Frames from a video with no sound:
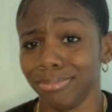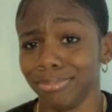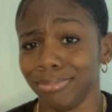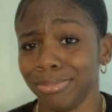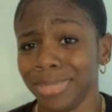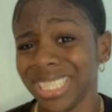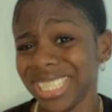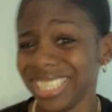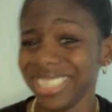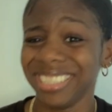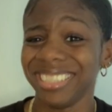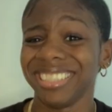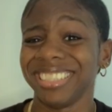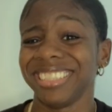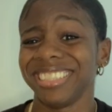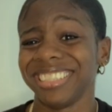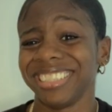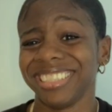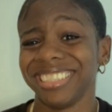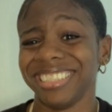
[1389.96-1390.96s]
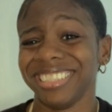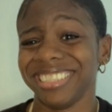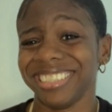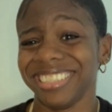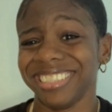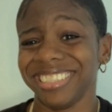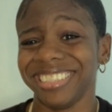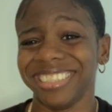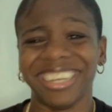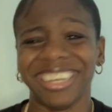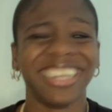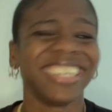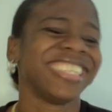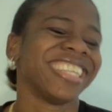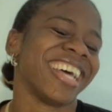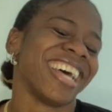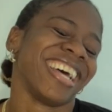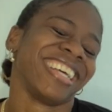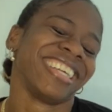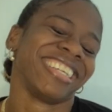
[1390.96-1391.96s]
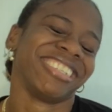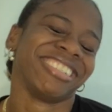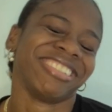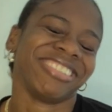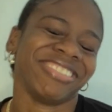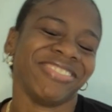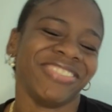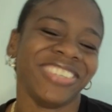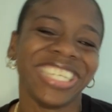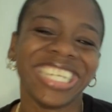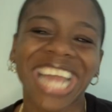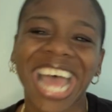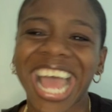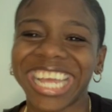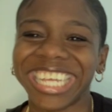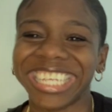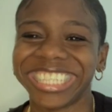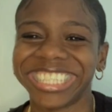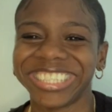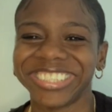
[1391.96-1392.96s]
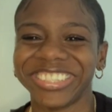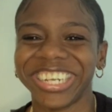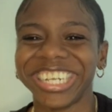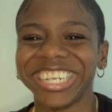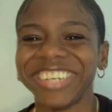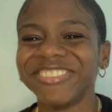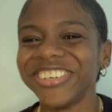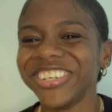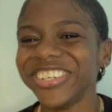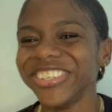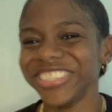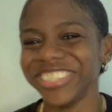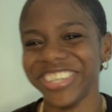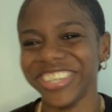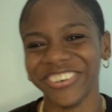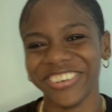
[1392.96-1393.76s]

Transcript: Me? Not that. Me nice. No need to lose no